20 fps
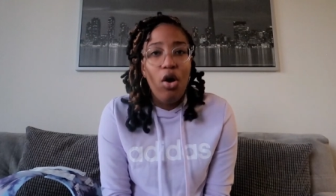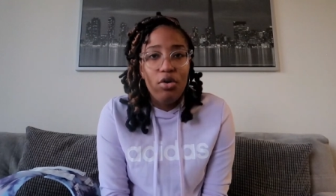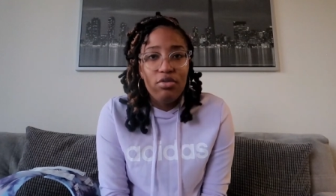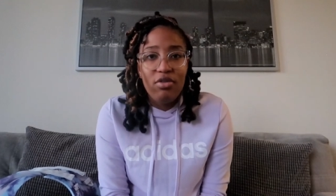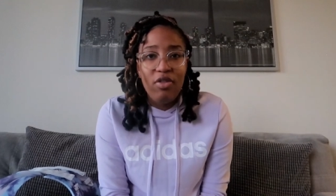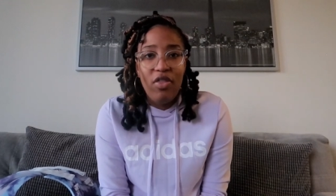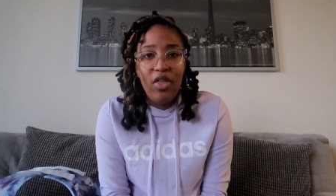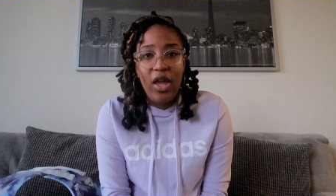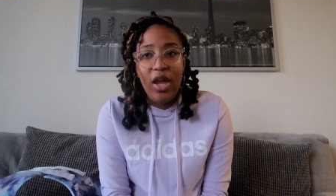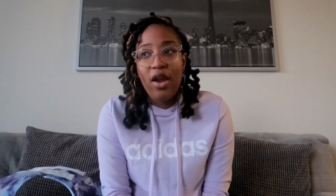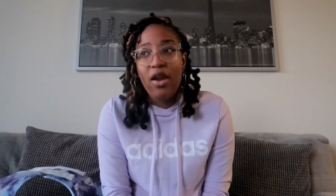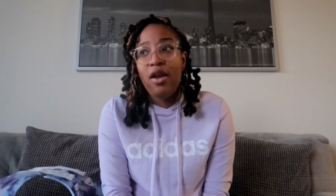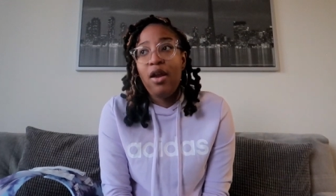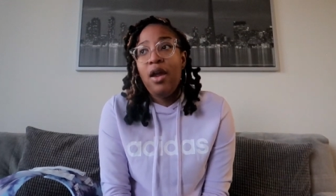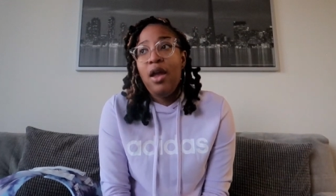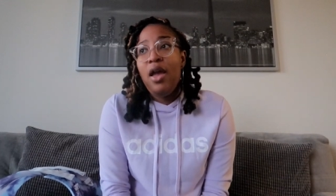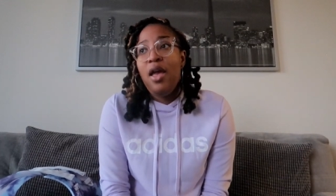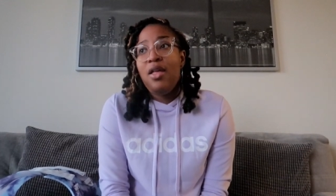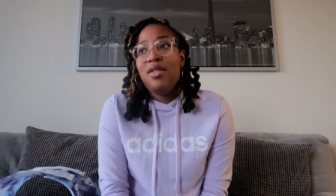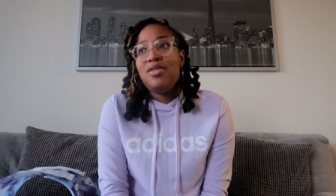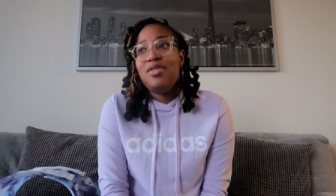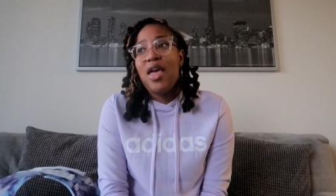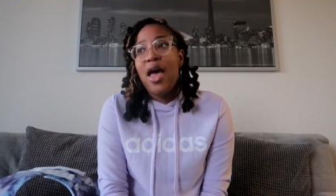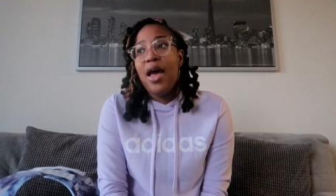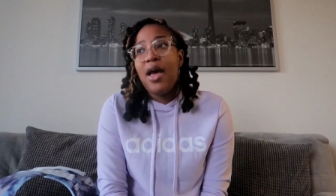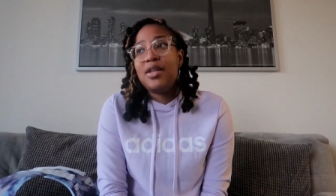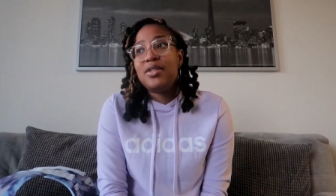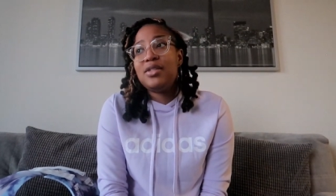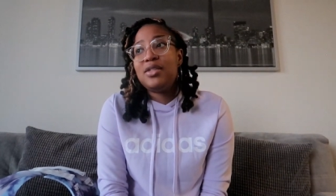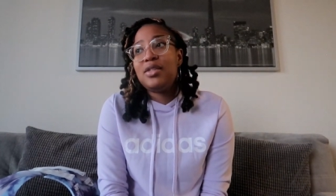out there
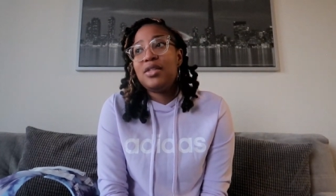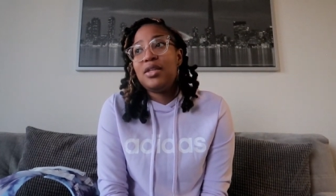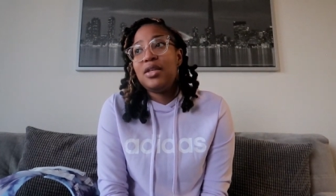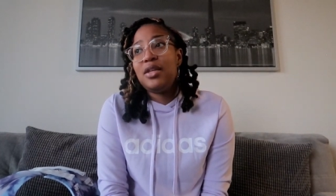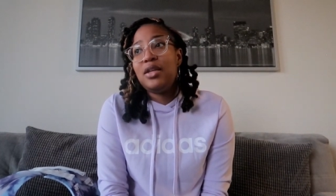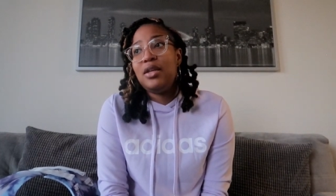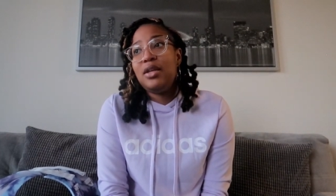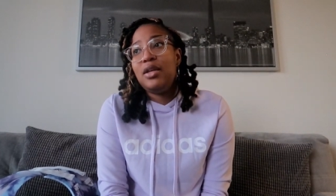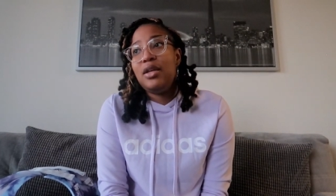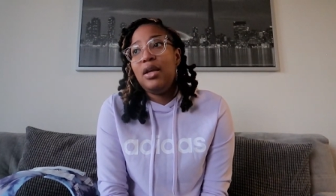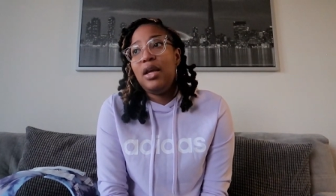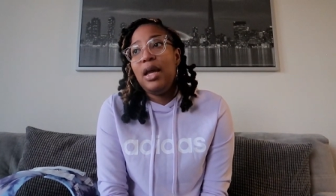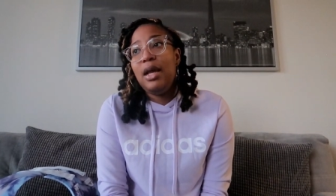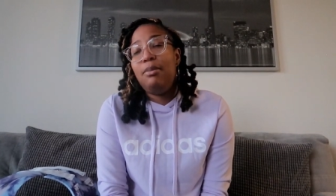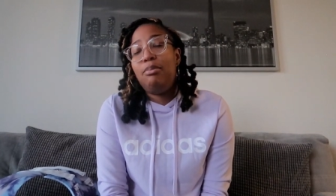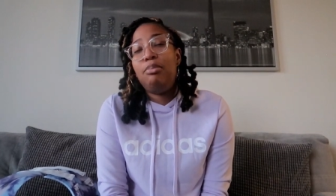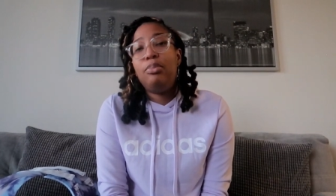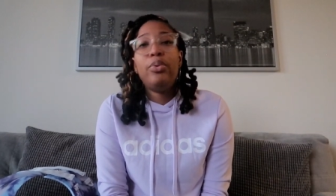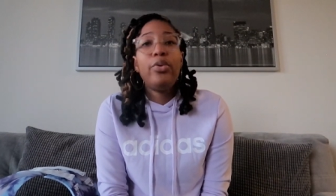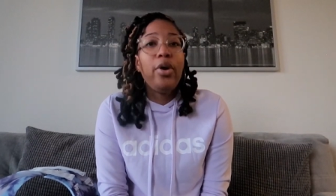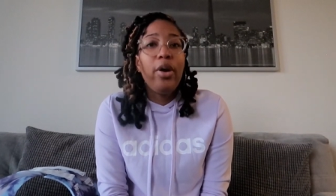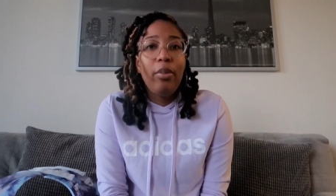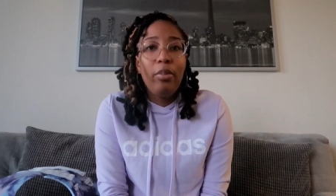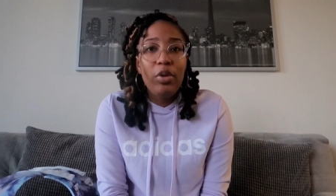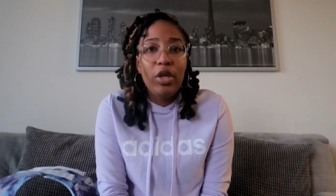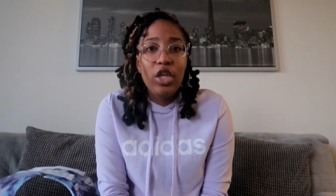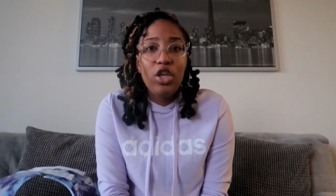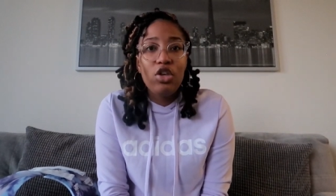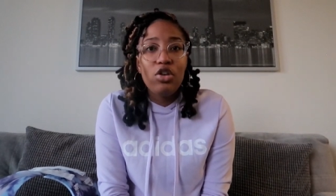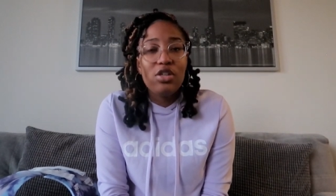that
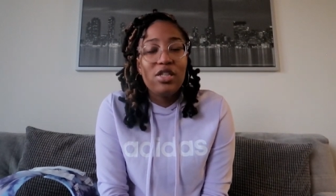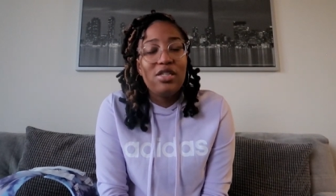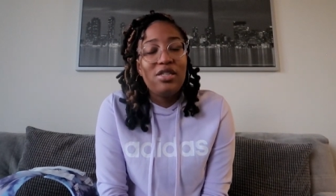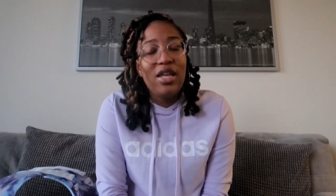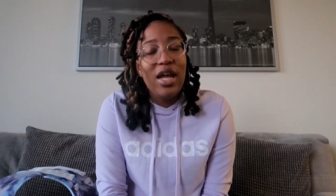probably you're